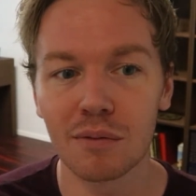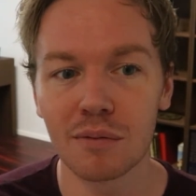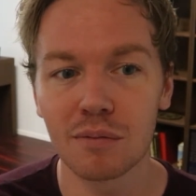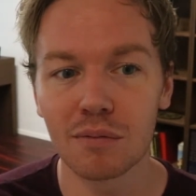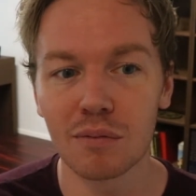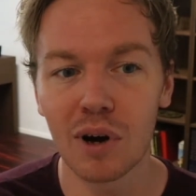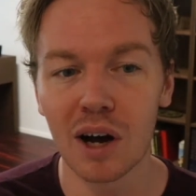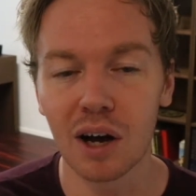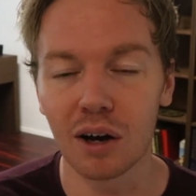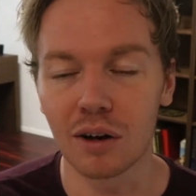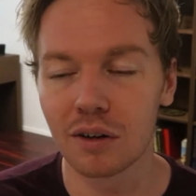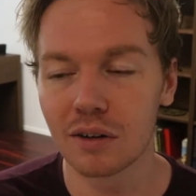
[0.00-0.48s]

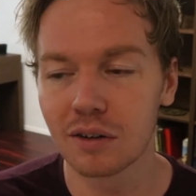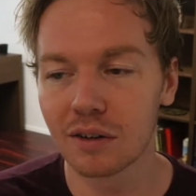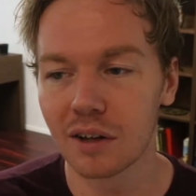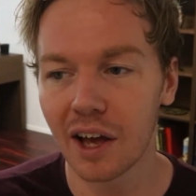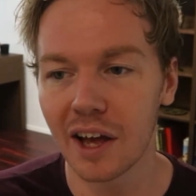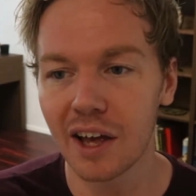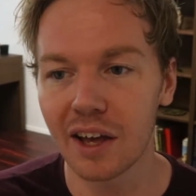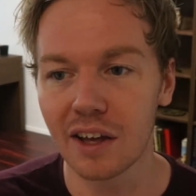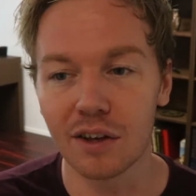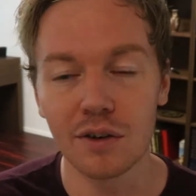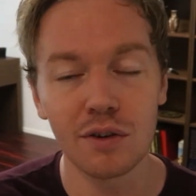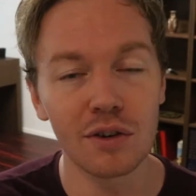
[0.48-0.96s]
Well,
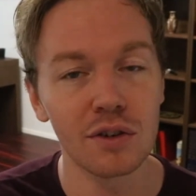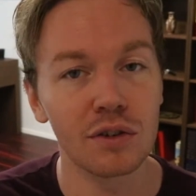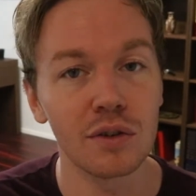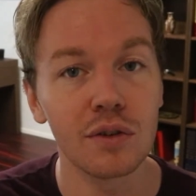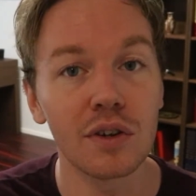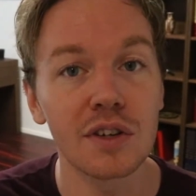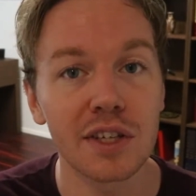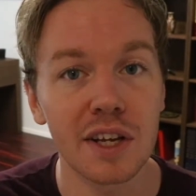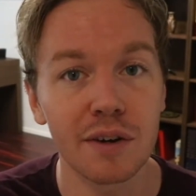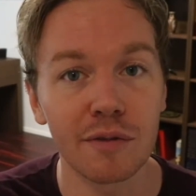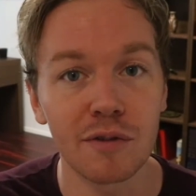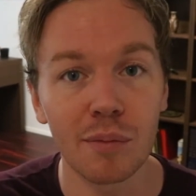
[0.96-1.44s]
hey, you could do
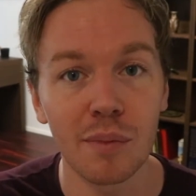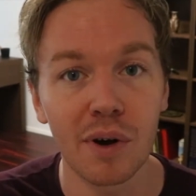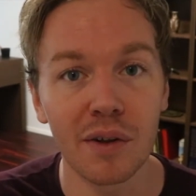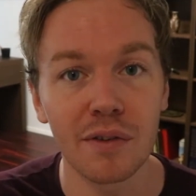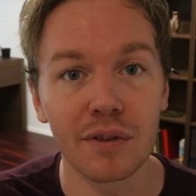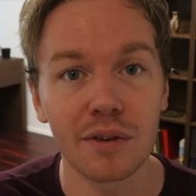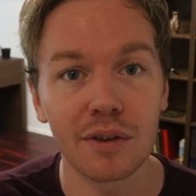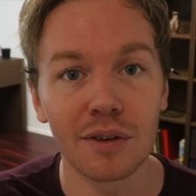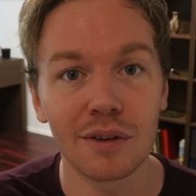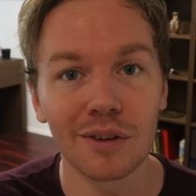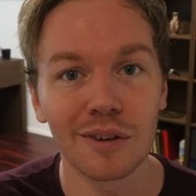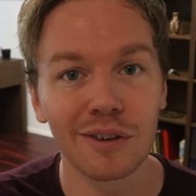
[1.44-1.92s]
this every
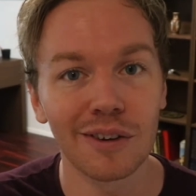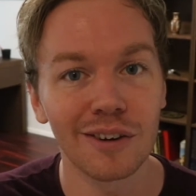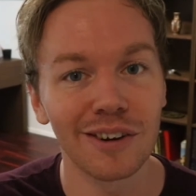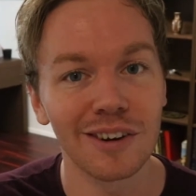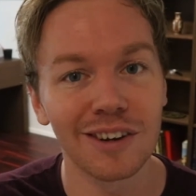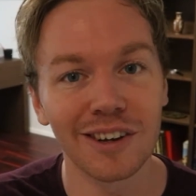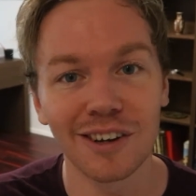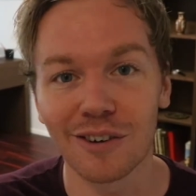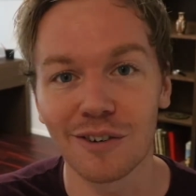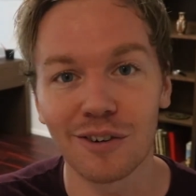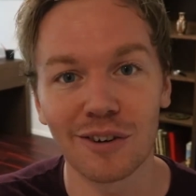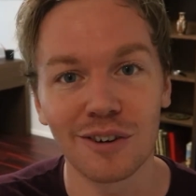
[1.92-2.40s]
month,
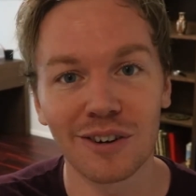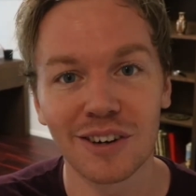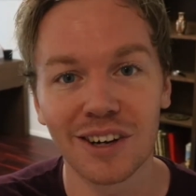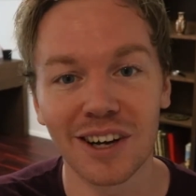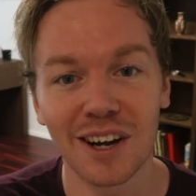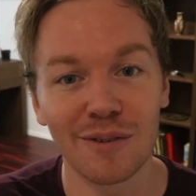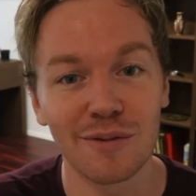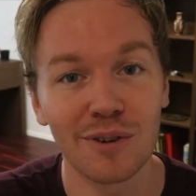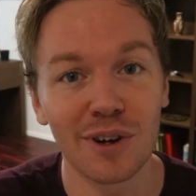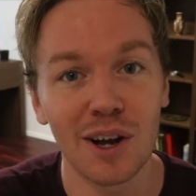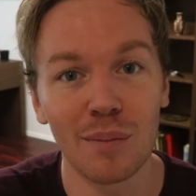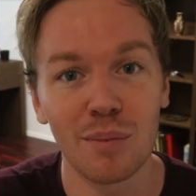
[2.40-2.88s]

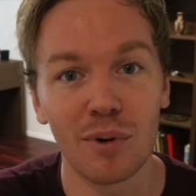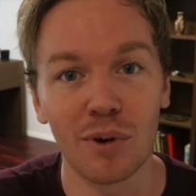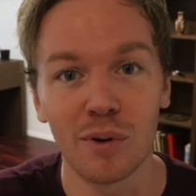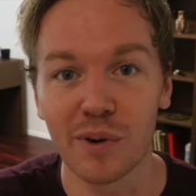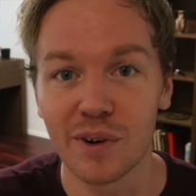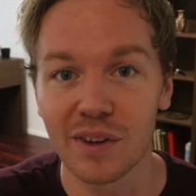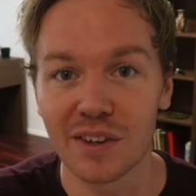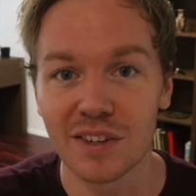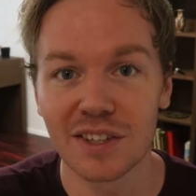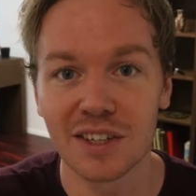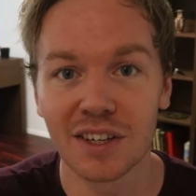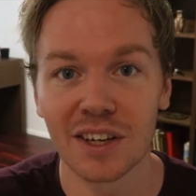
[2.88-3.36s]
every couple of
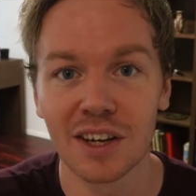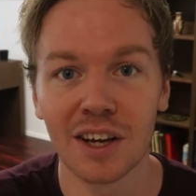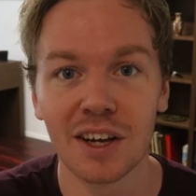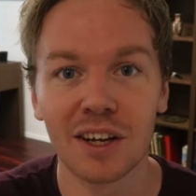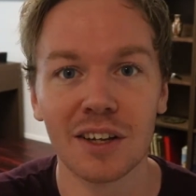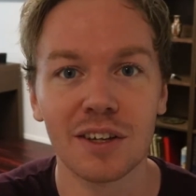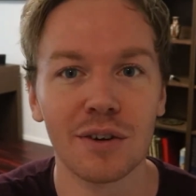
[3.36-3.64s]
months.